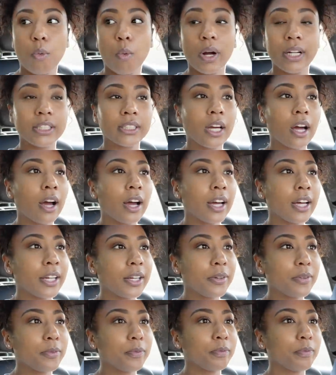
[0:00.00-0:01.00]
one
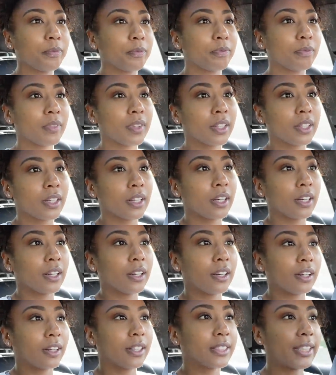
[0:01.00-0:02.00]
time
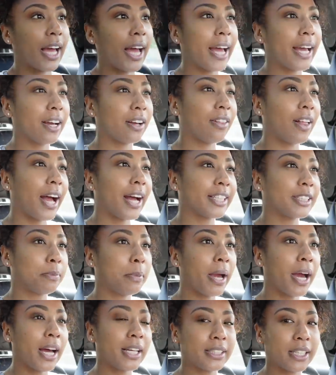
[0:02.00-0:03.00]
because I had
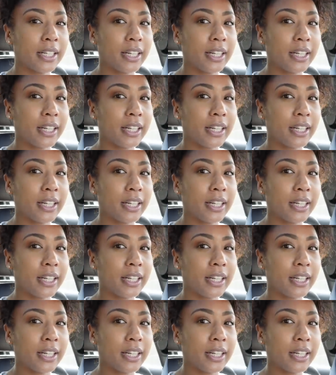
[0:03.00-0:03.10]
ClassPass.